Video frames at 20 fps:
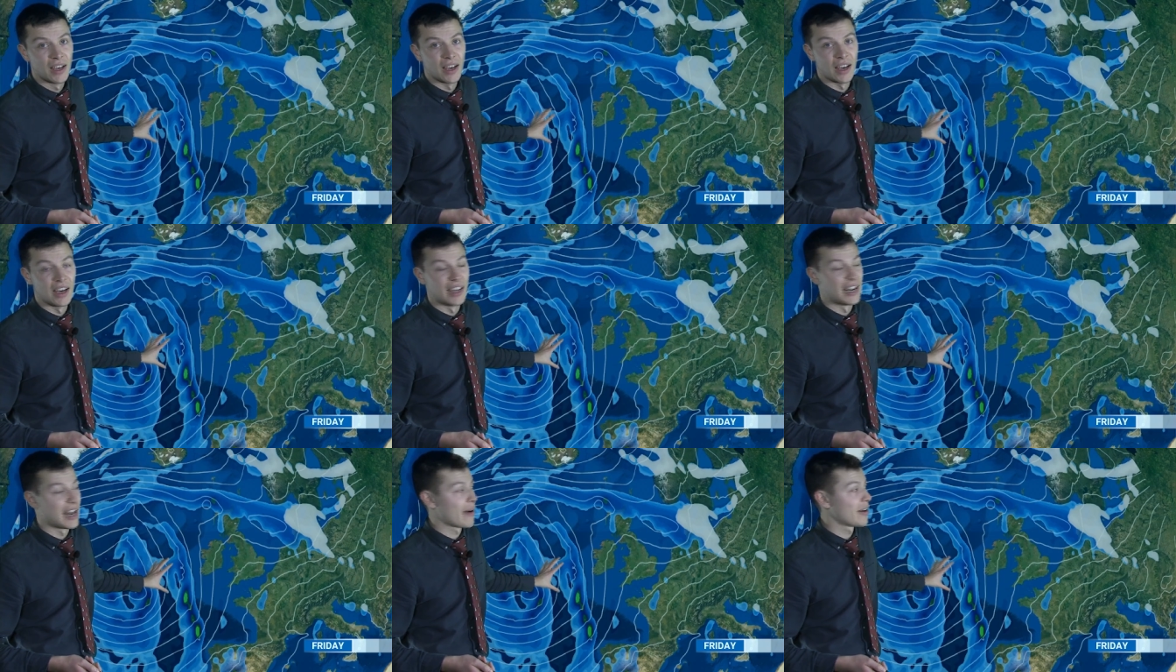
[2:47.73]

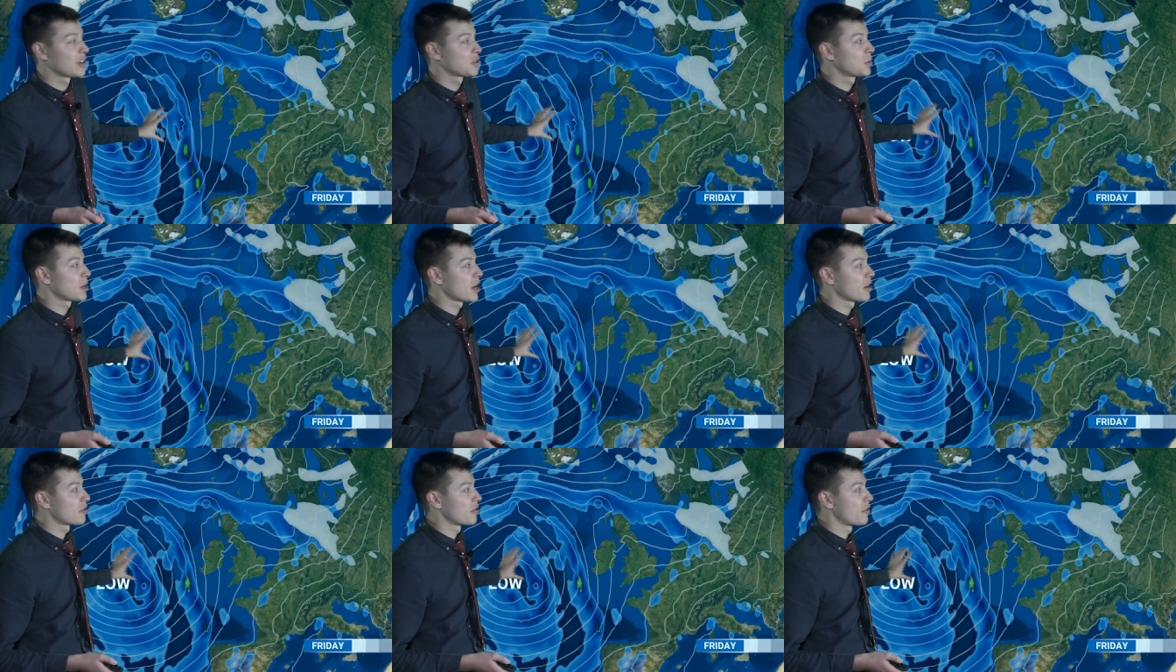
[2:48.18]
Now, as
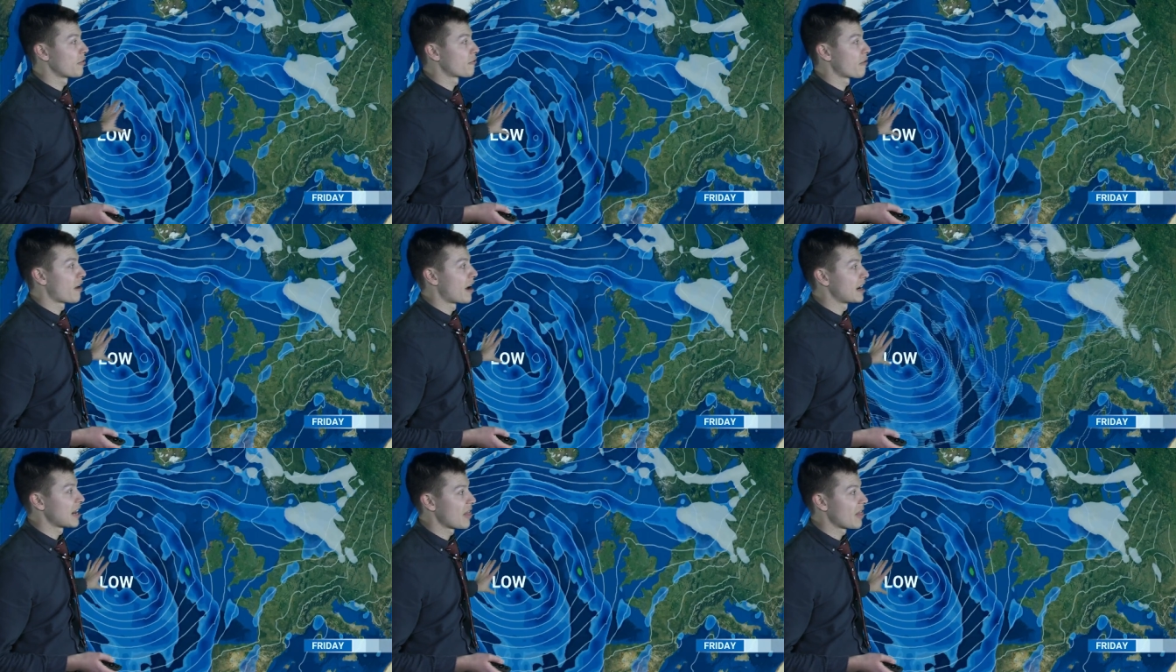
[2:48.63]
we go through
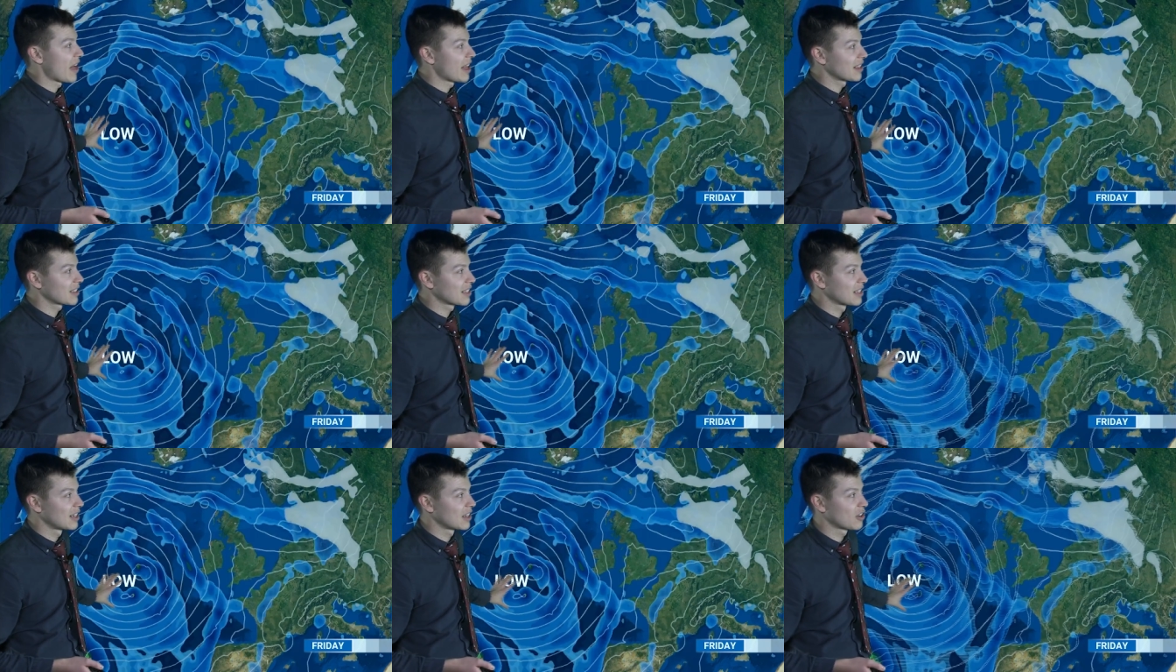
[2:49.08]
Friday,
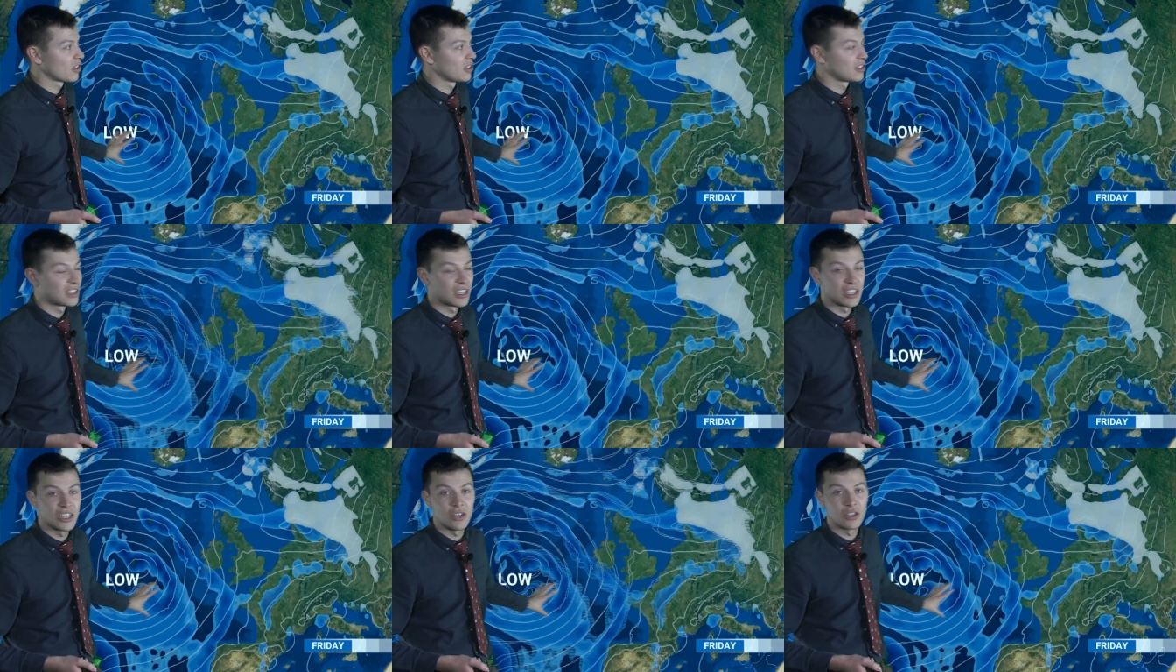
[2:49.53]
that's going to
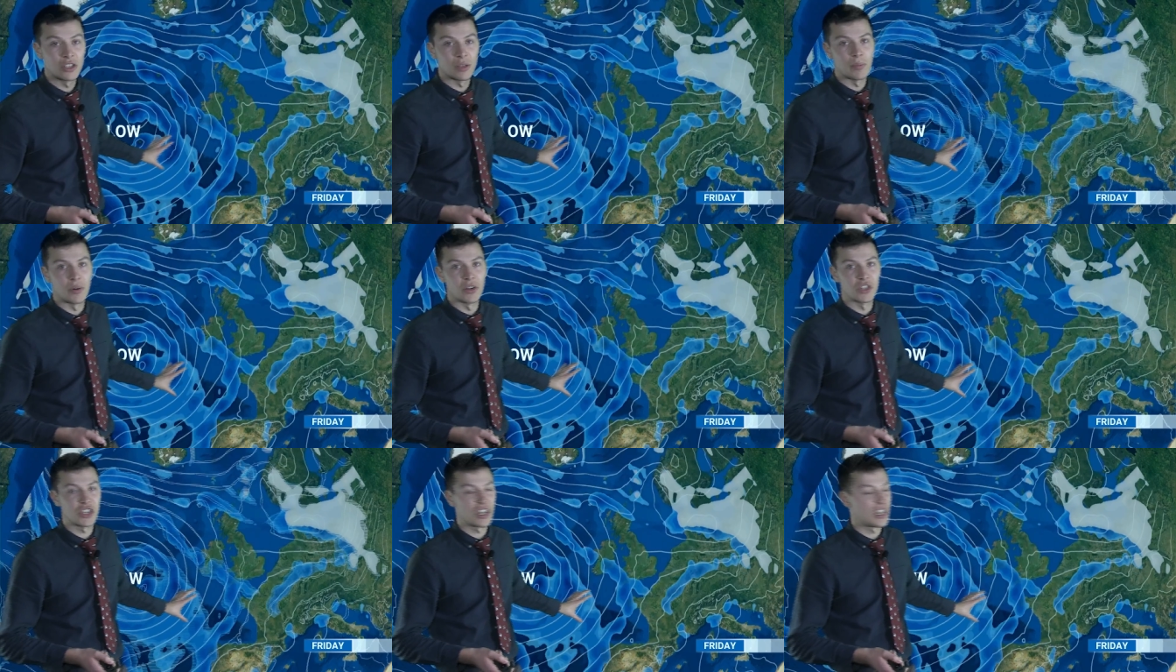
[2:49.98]
continue to
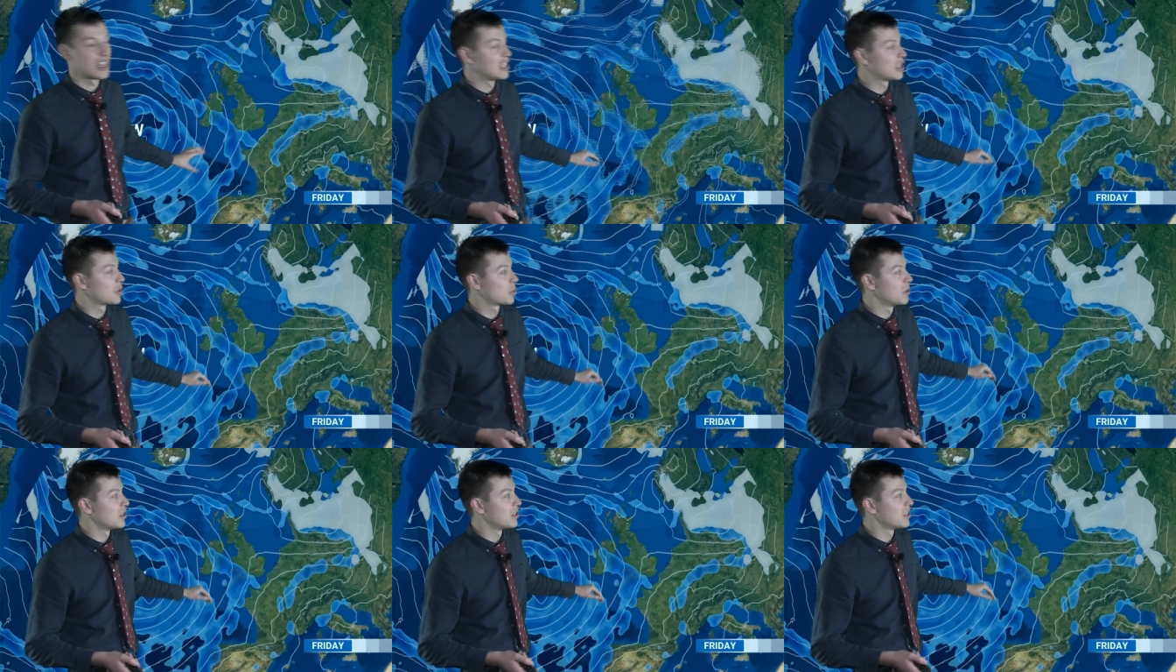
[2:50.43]
push
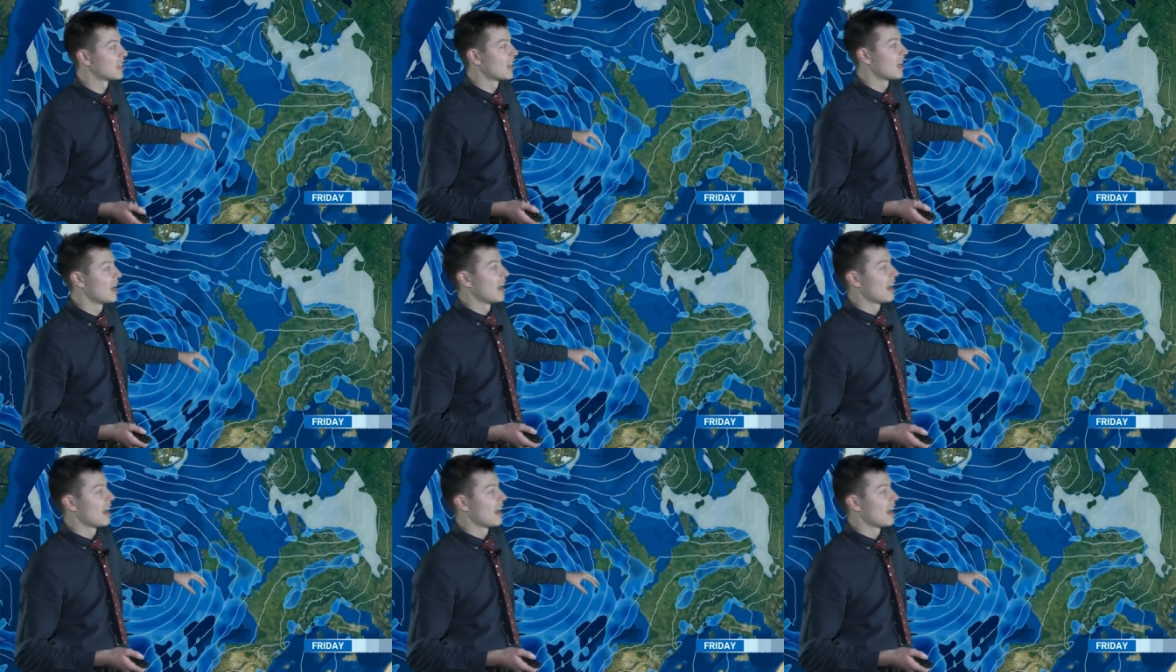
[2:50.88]
eastwards.